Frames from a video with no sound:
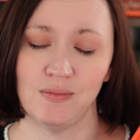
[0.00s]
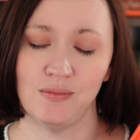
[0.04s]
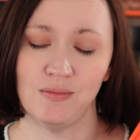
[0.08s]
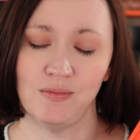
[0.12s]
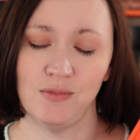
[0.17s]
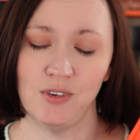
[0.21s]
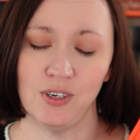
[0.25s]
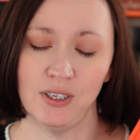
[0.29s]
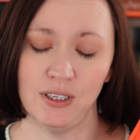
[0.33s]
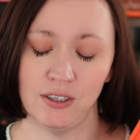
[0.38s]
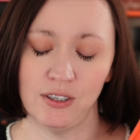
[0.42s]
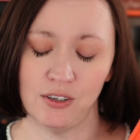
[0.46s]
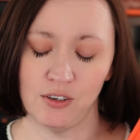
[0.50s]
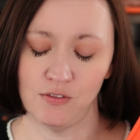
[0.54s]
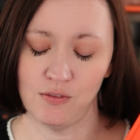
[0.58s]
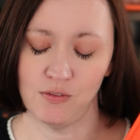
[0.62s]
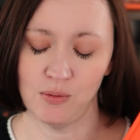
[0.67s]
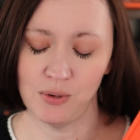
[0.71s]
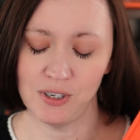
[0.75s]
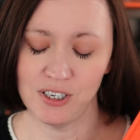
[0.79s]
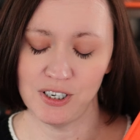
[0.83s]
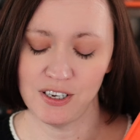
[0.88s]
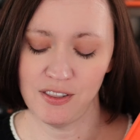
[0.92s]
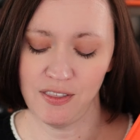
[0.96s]
Really looking
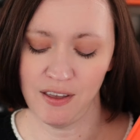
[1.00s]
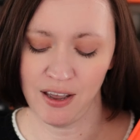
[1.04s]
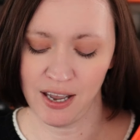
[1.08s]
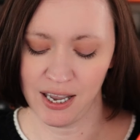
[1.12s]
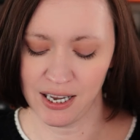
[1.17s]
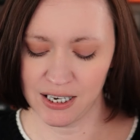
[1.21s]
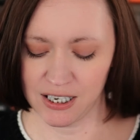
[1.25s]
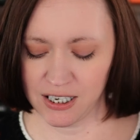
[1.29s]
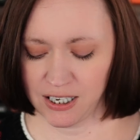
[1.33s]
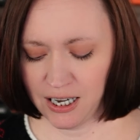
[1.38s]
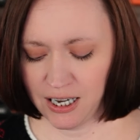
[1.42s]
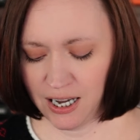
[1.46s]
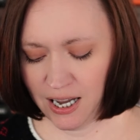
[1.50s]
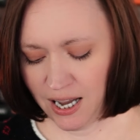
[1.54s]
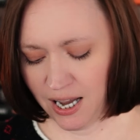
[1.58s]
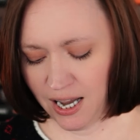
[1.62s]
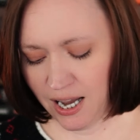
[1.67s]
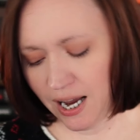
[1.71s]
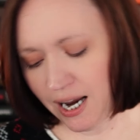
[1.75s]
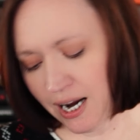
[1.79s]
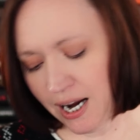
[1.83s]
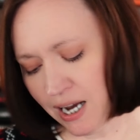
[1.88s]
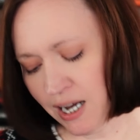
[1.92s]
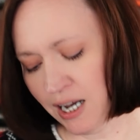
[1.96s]
forward to that.
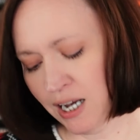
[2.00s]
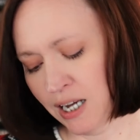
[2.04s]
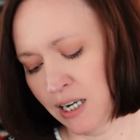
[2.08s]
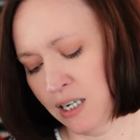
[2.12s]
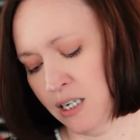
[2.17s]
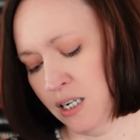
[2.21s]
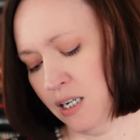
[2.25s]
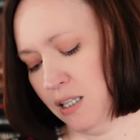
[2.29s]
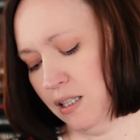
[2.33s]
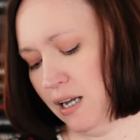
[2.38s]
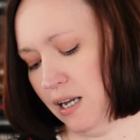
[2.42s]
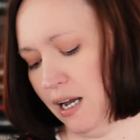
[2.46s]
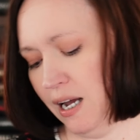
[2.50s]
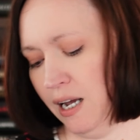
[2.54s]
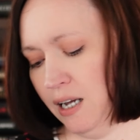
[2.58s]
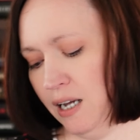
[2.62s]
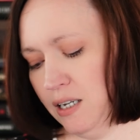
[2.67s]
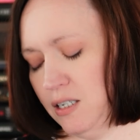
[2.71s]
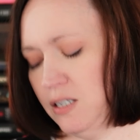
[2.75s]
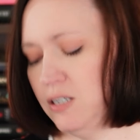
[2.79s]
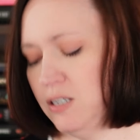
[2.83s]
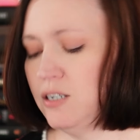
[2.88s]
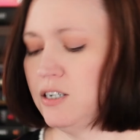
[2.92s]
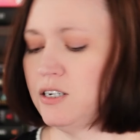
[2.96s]
And
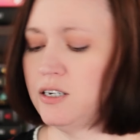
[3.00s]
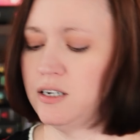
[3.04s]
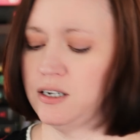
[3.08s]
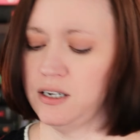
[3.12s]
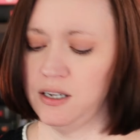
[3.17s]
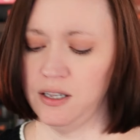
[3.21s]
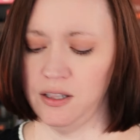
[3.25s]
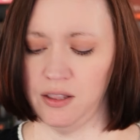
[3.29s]
last,